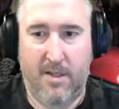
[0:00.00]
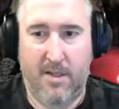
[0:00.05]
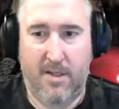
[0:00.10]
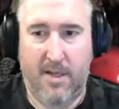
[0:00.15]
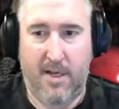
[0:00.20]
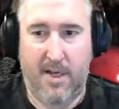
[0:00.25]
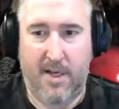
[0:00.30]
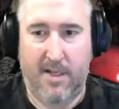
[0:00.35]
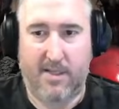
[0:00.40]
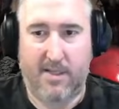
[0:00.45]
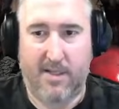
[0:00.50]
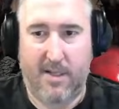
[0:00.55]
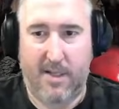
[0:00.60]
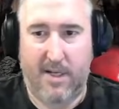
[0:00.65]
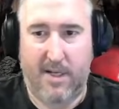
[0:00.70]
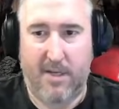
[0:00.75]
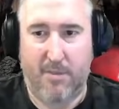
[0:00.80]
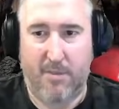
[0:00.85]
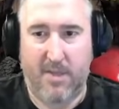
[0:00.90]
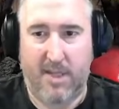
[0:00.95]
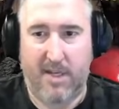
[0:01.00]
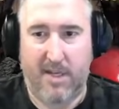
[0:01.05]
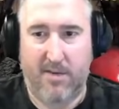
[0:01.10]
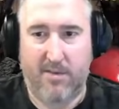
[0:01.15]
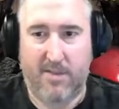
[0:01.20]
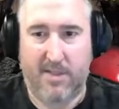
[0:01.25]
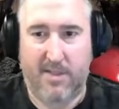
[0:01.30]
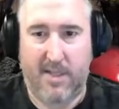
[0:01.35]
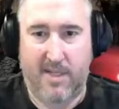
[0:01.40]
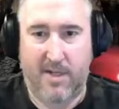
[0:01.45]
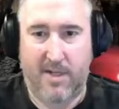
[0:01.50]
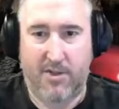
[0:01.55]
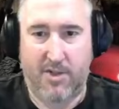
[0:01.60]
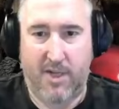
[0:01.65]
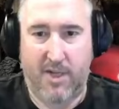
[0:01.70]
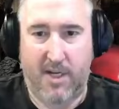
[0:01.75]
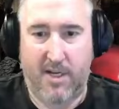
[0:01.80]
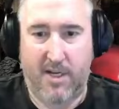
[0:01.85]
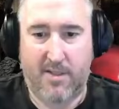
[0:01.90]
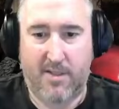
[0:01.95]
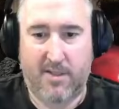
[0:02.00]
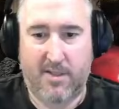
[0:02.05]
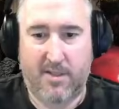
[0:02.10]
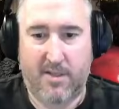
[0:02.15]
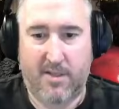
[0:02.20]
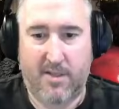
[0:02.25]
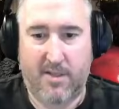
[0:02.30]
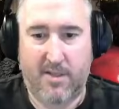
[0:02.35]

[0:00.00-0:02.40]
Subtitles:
isolate them and they don't stand a chance.